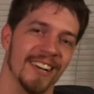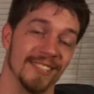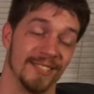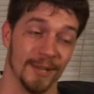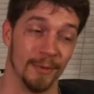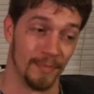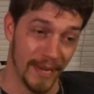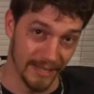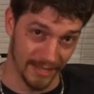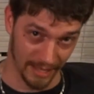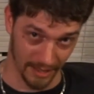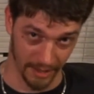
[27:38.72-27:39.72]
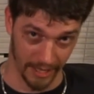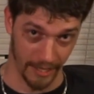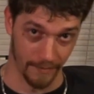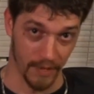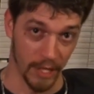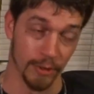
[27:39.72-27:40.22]
So
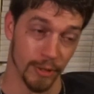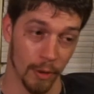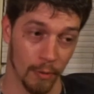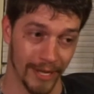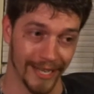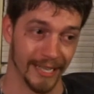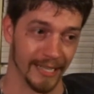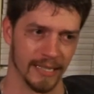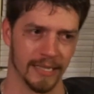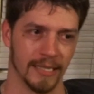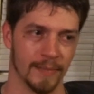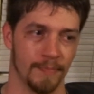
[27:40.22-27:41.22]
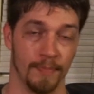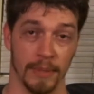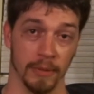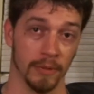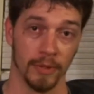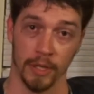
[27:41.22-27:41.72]
basically, you don't want to
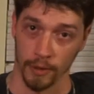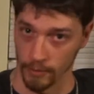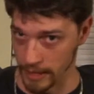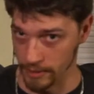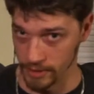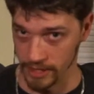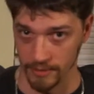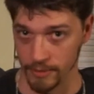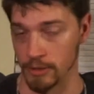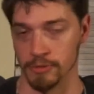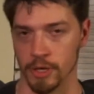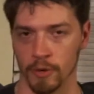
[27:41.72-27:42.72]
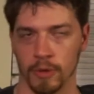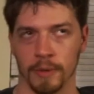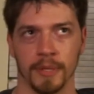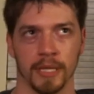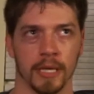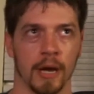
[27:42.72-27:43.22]
build around him. You don't want
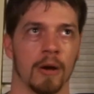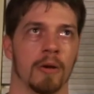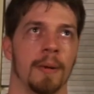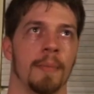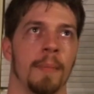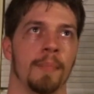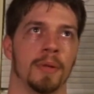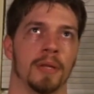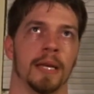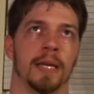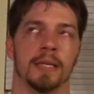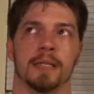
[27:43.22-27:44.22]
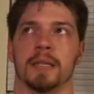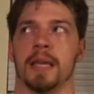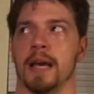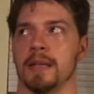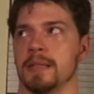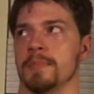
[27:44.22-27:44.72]
to be like, all right, my plan is to
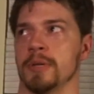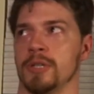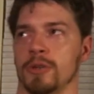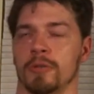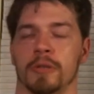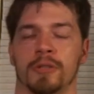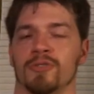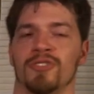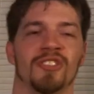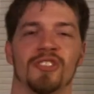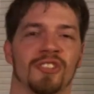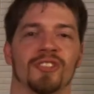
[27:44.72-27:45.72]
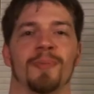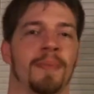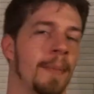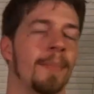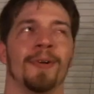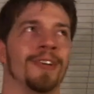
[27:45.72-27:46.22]
cast a bunch of creatures and just let
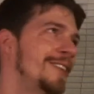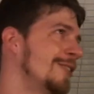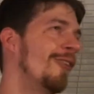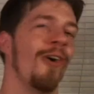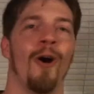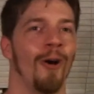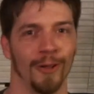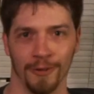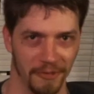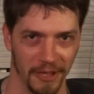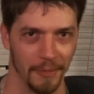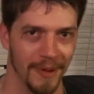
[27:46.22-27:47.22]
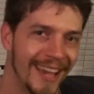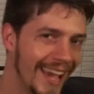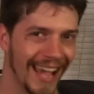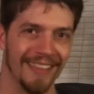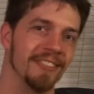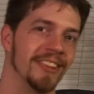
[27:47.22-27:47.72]
my opponent kill all of them
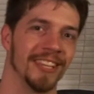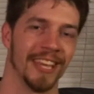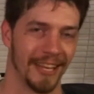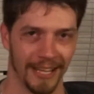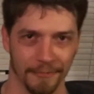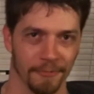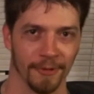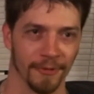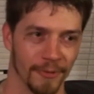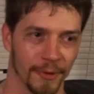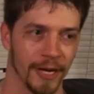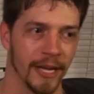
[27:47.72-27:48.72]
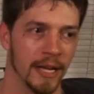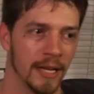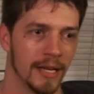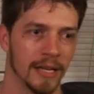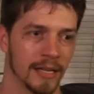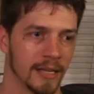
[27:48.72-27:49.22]
and then get him for free.
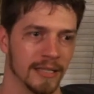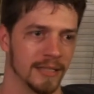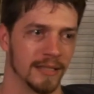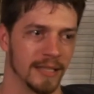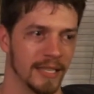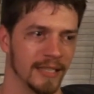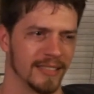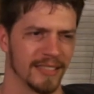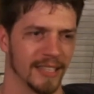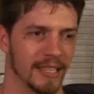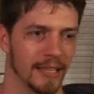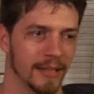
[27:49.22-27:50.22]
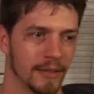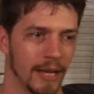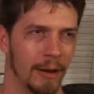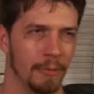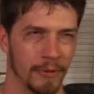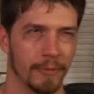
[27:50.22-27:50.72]
Because then it's like,
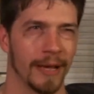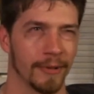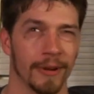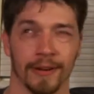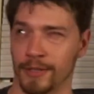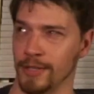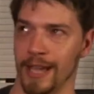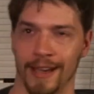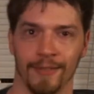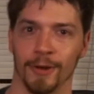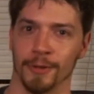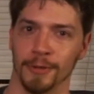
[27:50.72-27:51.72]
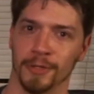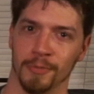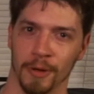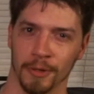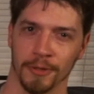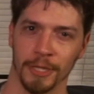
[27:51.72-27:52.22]
I would rather actually have all those
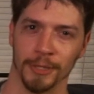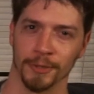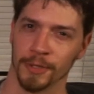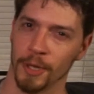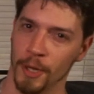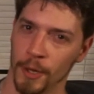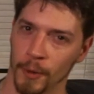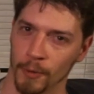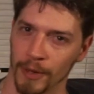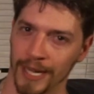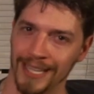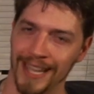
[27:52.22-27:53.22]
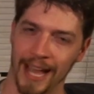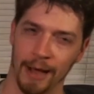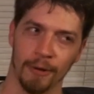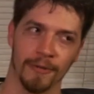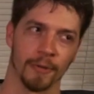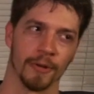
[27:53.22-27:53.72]
small creatures, right?
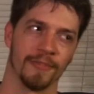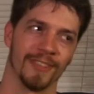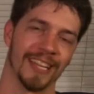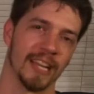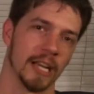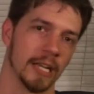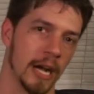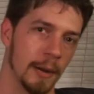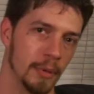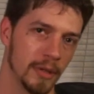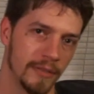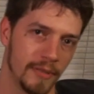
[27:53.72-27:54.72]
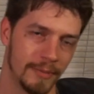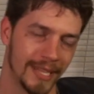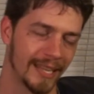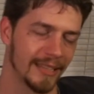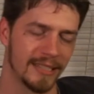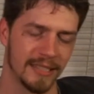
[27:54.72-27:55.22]
However, if like a couple of them
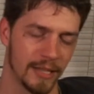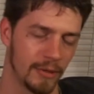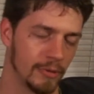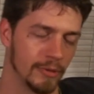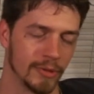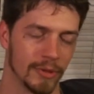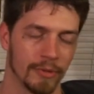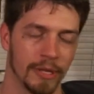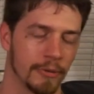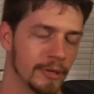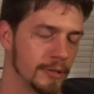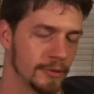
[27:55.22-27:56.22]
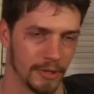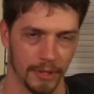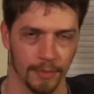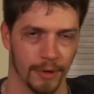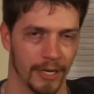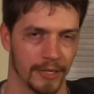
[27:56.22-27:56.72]
die, let's say you lose 3 creatures in
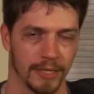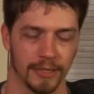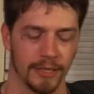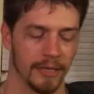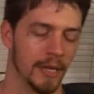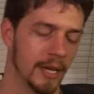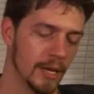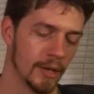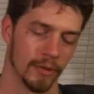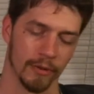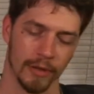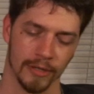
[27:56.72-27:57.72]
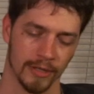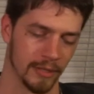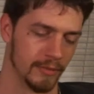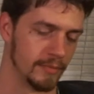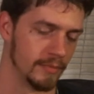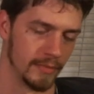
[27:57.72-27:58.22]
the process. You throw out
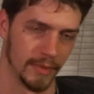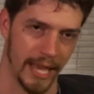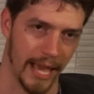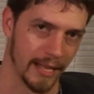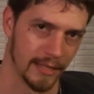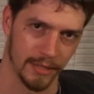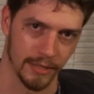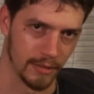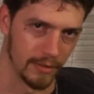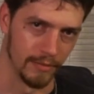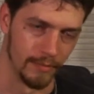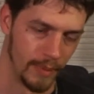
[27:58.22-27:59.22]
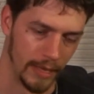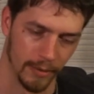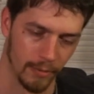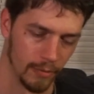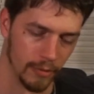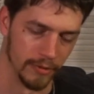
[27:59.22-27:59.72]
some cats,
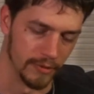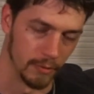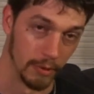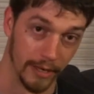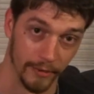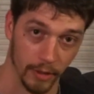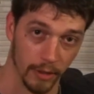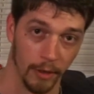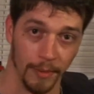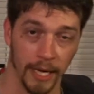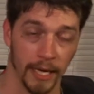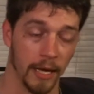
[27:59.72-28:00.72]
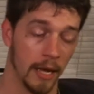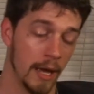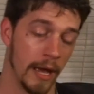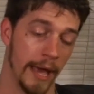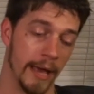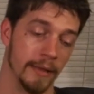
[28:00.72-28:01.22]
bear, wolves, whatever, oh my,
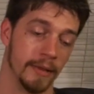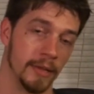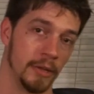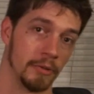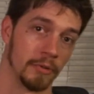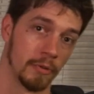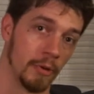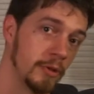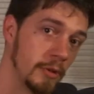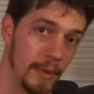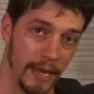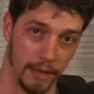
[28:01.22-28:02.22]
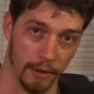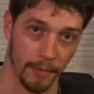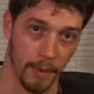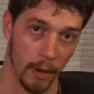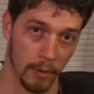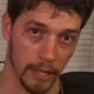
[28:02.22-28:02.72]
and then you throw them at your
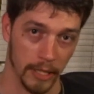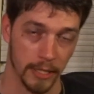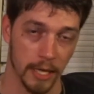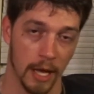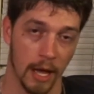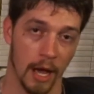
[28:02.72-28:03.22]
opponent,